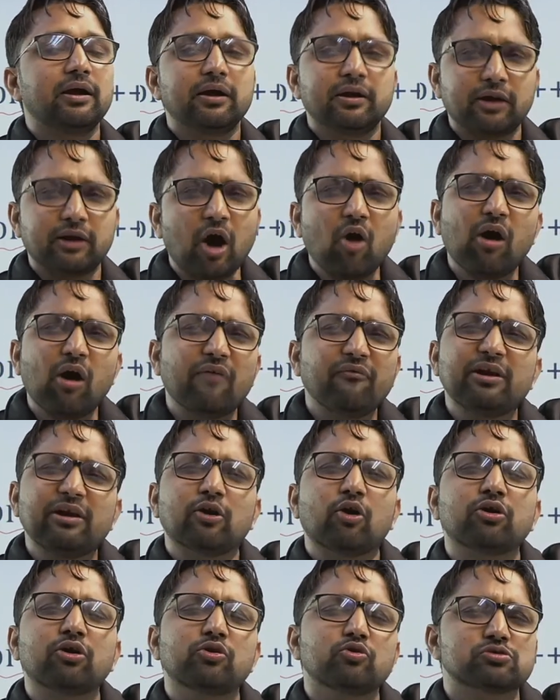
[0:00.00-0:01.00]
Now I will
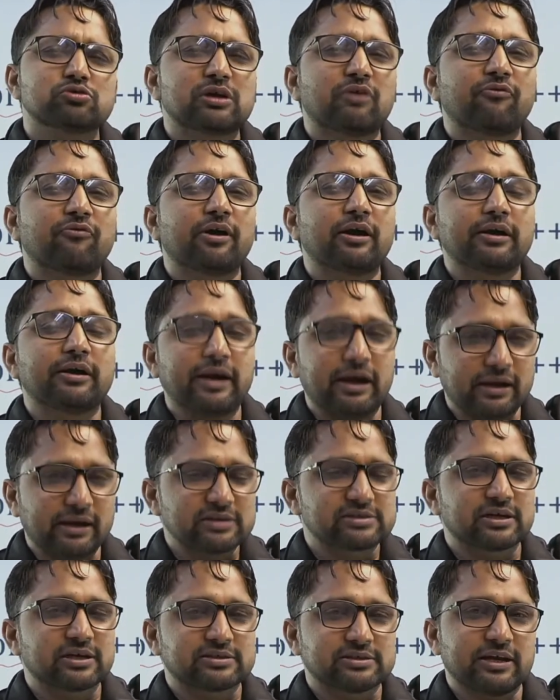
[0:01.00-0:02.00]
not use the word data
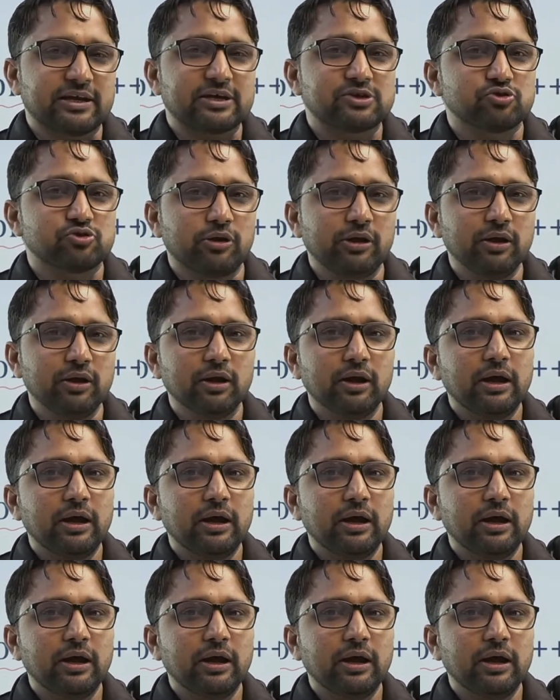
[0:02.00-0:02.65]
structure actually.